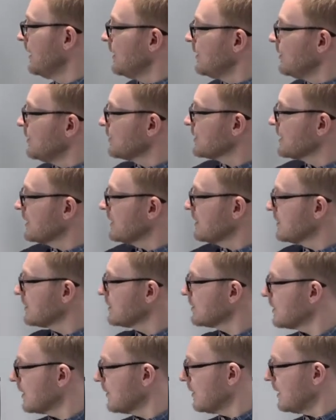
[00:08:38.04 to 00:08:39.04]
you'll see that
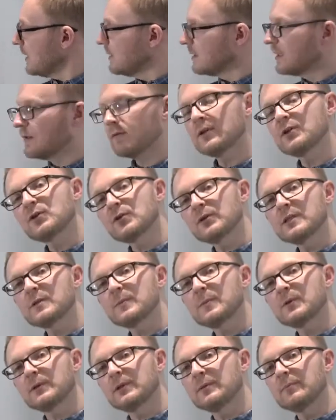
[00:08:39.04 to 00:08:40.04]
straight away you're given the choice
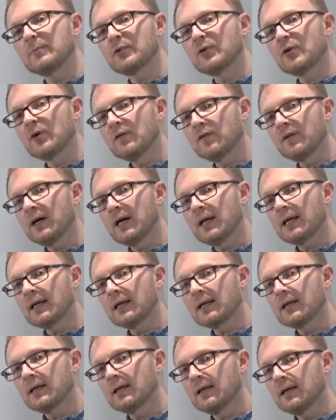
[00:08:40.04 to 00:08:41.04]
between
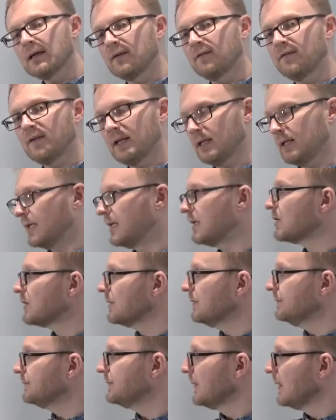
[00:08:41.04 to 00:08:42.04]
profiling and
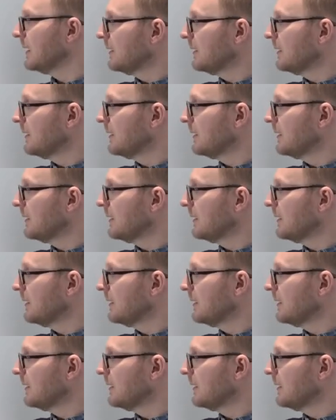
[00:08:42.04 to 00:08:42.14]
validation.